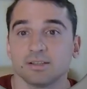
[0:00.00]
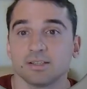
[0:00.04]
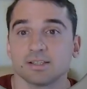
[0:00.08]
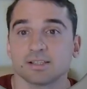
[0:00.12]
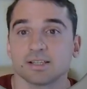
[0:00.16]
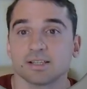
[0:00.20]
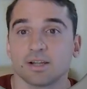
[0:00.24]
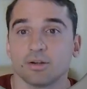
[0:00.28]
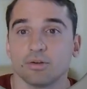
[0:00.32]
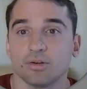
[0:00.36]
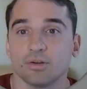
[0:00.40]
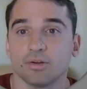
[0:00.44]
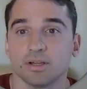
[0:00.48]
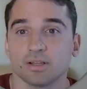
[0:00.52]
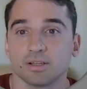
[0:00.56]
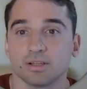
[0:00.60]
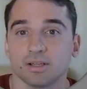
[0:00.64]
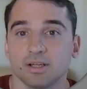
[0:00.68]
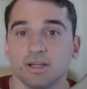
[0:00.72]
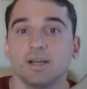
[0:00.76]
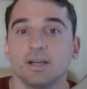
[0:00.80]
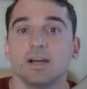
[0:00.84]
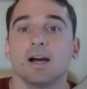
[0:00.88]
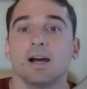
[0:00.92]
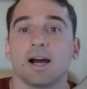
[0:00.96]
This I don't
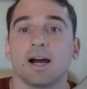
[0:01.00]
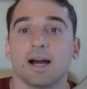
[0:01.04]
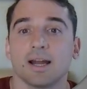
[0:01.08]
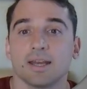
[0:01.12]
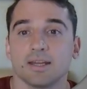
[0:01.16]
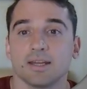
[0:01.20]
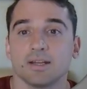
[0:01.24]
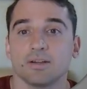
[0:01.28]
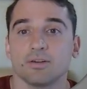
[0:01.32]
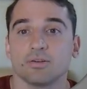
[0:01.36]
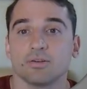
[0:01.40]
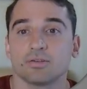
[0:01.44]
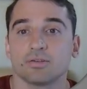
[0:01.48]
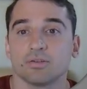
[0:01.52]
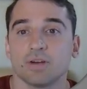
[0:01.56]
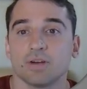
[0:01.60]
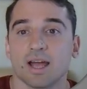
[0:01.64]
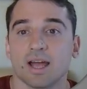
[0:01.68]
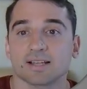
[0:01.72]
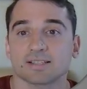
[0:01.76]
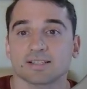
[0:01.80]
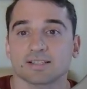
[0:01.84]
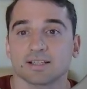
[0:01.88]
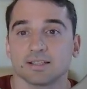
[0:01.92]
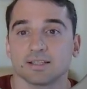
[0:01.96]
need. I needed
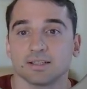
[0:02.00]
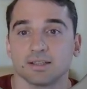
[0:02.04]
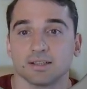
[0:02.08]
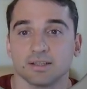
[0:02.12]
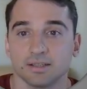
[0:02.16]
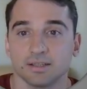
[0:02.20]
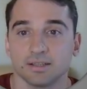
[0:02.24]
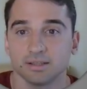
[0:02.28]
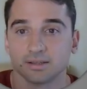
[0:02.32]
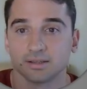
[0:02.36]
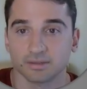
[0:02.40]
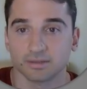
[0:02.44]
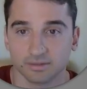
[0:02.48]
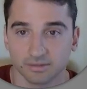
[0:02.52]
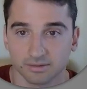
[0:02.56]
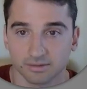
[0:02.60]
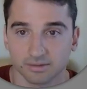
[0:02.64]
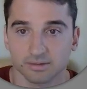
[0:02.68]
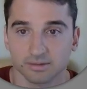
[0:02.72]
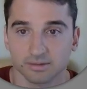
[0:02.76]
to ask it in the